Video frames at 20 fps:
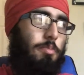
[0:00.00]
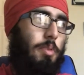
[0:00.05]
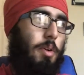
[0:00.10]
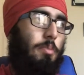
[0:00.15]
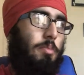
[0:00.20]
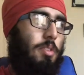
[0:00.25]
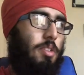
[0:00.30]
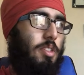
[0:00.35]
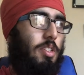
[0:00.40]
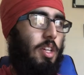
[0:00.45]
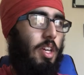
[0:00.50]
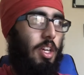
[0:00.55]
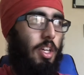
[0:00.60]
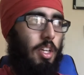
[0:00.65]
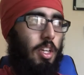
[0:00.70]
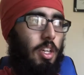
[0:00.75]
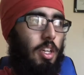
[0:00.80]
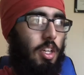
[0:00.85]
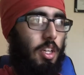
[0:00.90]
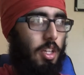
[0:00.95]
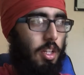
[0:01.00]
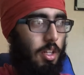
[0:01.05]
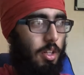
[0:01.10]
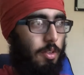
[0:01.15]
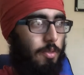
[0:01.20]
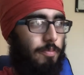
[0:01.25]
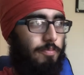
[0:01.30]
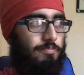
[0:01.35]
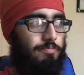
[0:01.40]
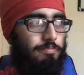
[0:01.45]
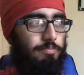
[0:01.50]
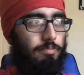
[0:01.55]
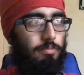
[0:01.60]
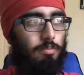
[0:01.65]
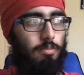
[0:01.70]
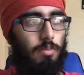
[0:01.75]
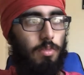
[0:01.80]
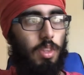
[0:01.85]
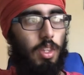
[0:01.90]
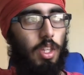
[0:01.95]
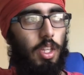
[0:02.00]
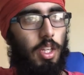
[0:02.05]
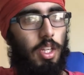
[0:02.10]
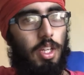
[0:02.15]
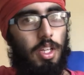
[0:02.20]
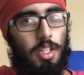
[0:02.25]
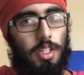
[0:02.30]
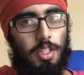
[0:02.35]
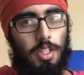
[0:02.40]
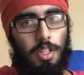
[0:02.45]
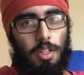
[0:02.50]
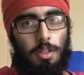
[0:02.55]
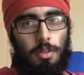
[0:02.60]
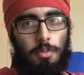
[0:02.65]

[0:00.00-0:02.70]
But I'm just saying, you know. And